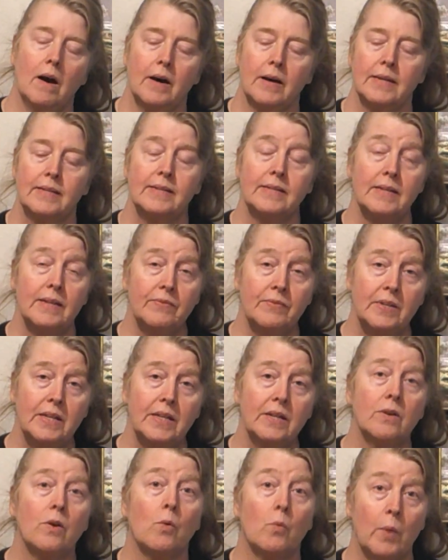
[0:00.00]

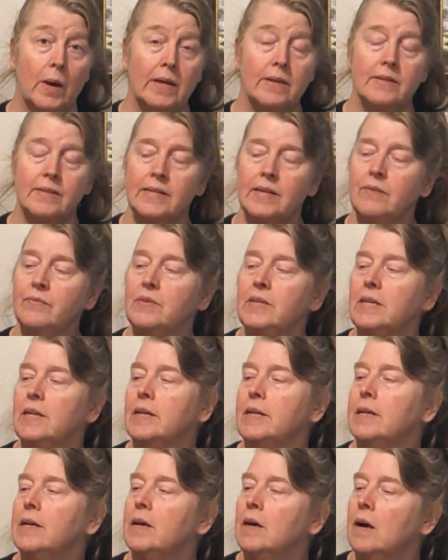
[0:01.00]
sifted or well
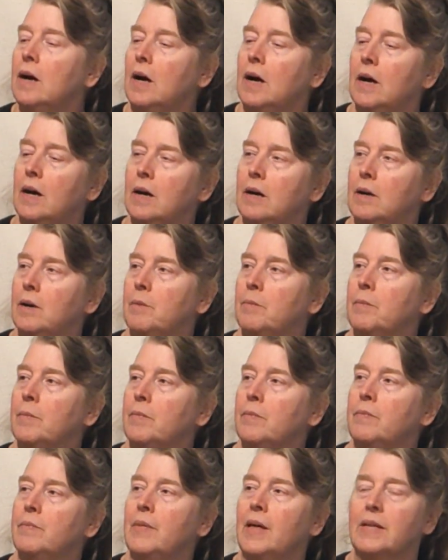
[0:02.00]
sifted.
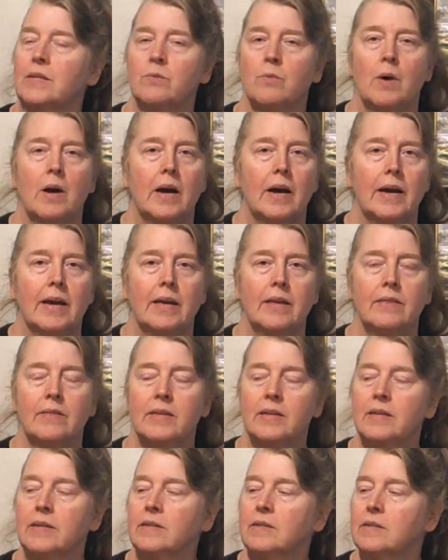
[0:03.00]
That's why
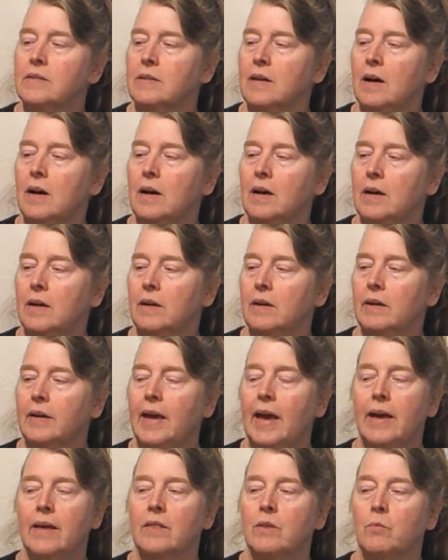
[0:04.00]
this,
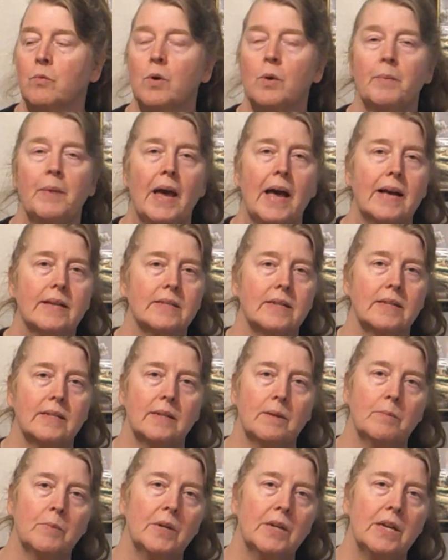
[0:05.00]
the worm castings
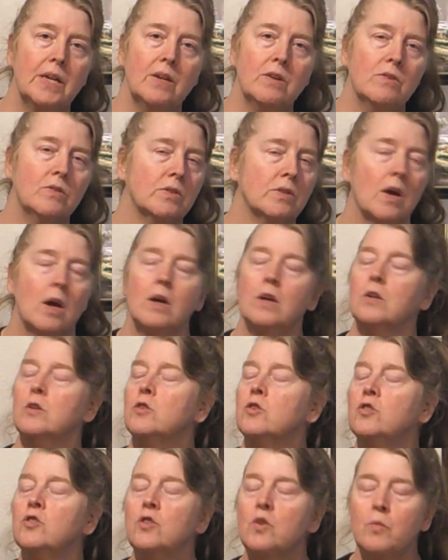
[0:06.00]
I'm going to use,
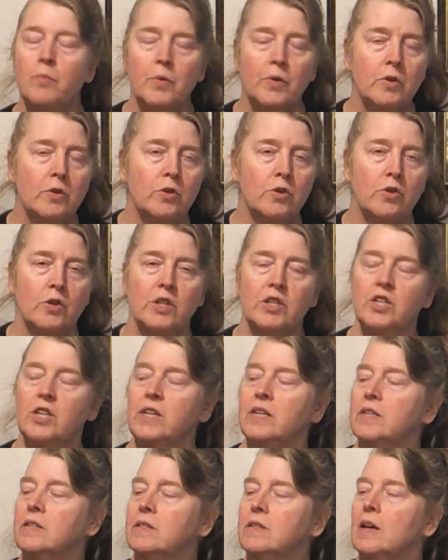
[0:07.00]
super
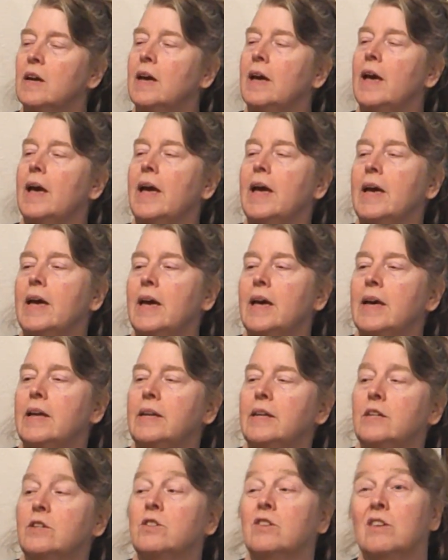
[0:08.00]
nutritious,
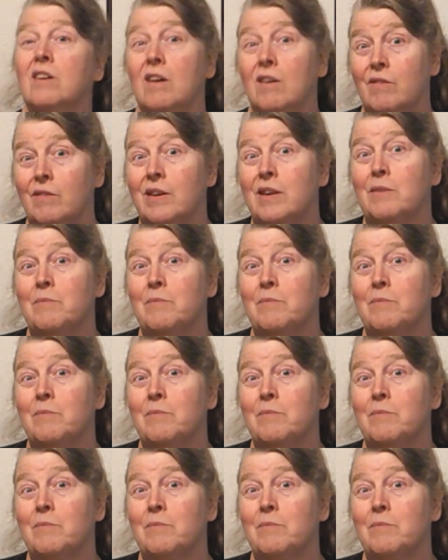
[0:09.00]
and it should already